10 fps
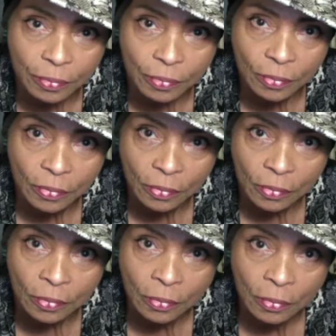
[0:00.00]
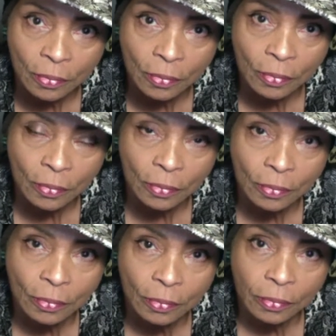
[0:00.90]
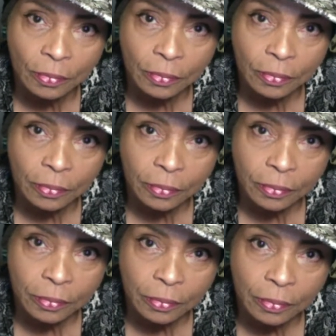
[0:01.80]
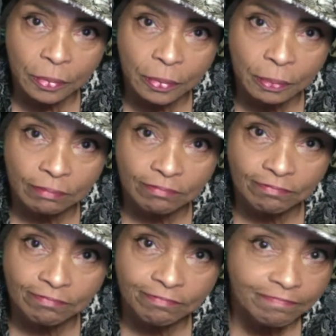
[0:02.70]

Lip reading: Nothing is said.